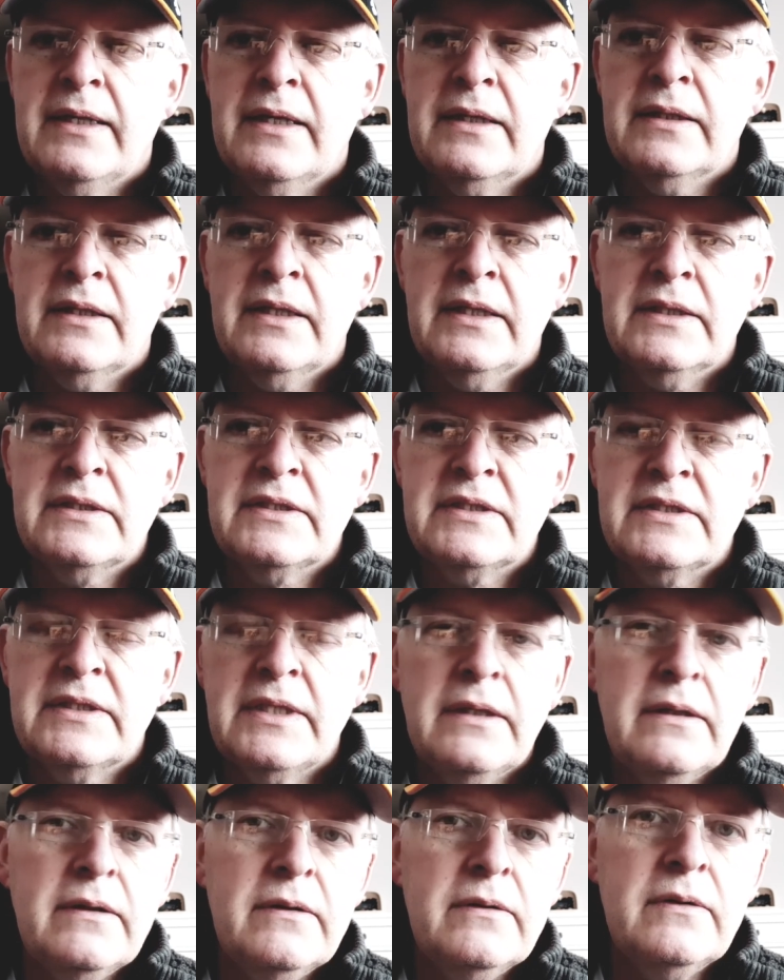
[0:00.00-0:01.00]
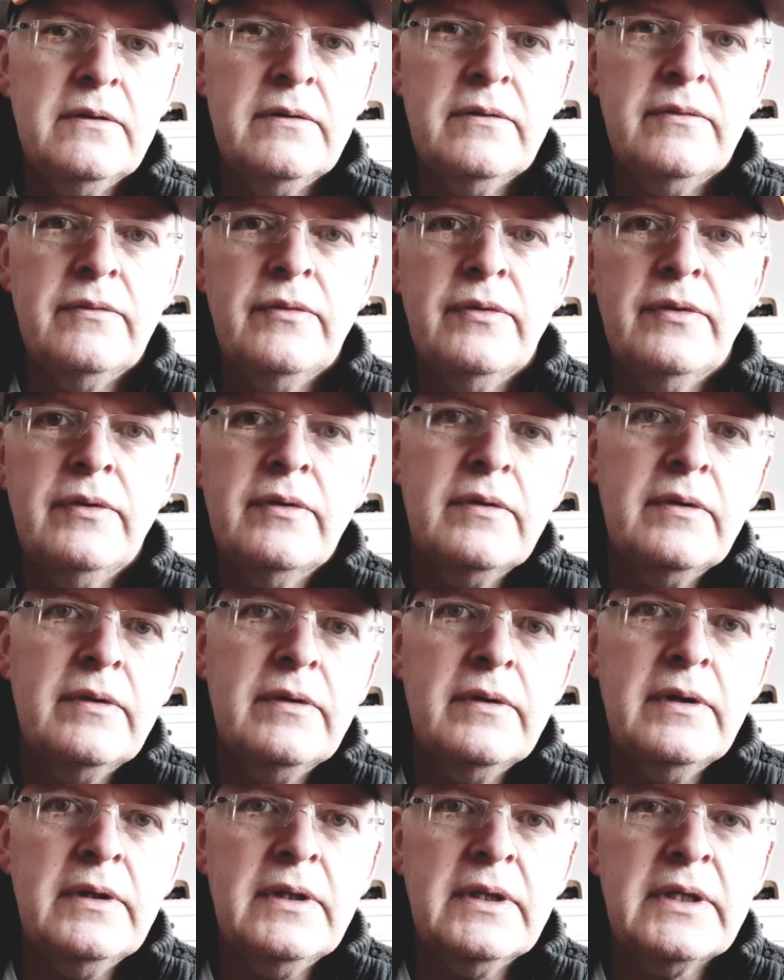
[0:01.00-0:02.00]
it's still
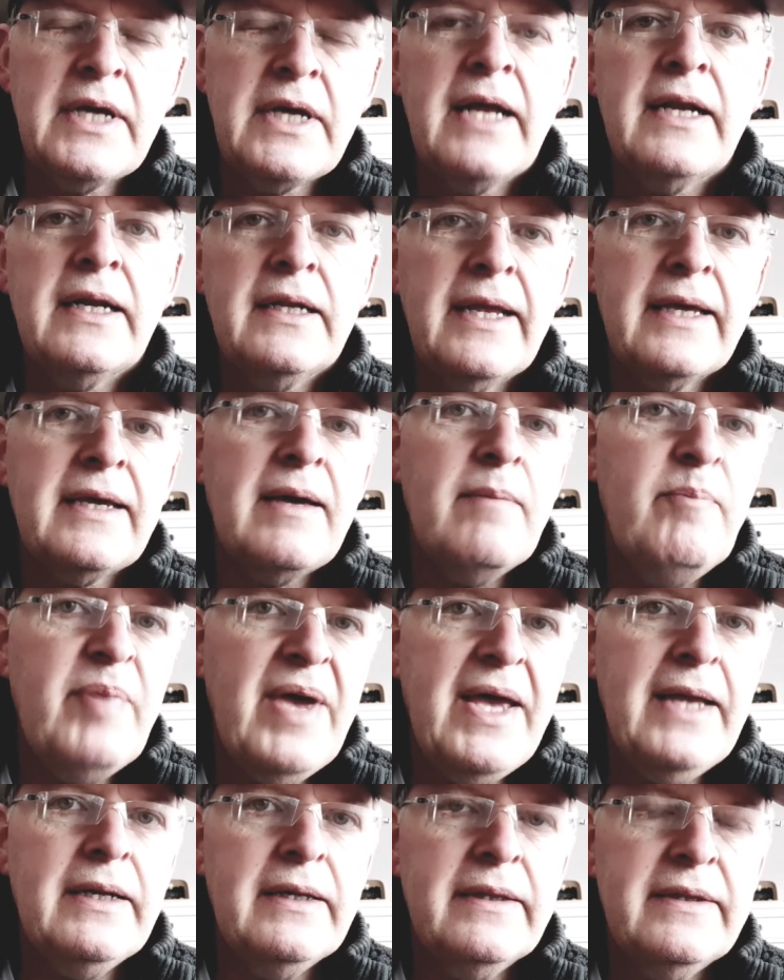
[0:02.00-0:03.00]
kind of like a beta.